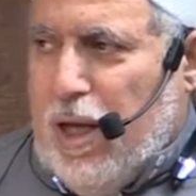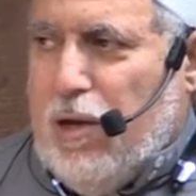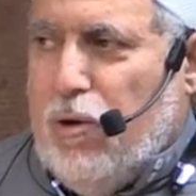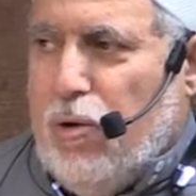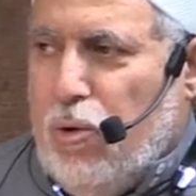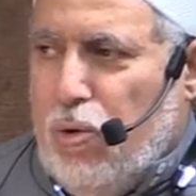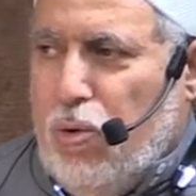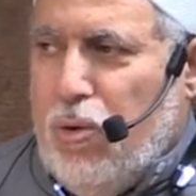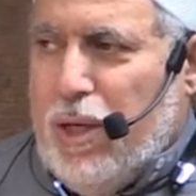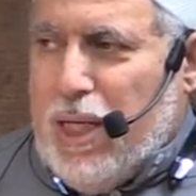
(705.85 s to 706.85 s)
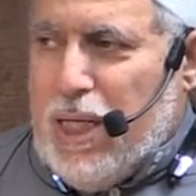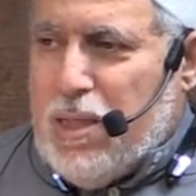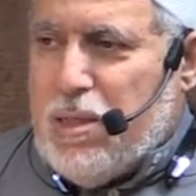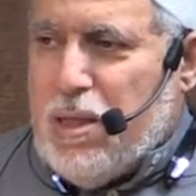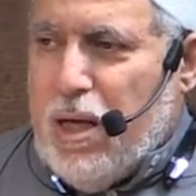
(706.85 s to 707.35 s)
And who
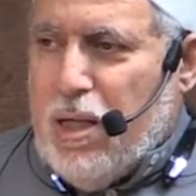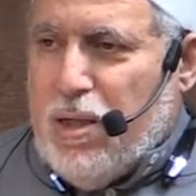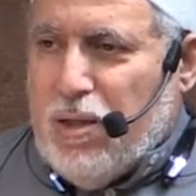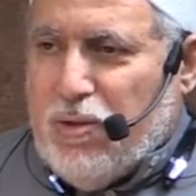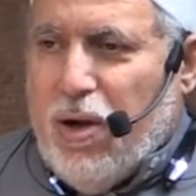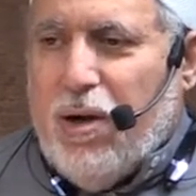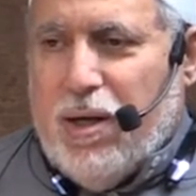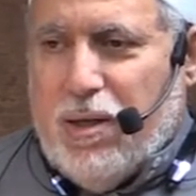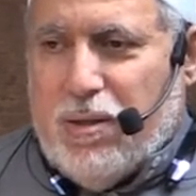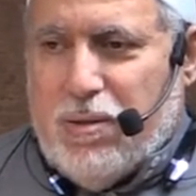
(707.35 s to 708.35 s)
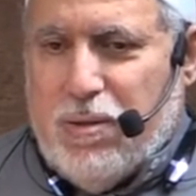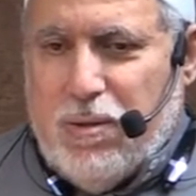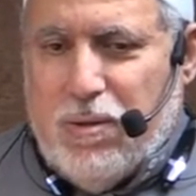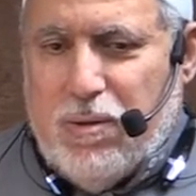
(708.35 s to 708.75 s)
is the target?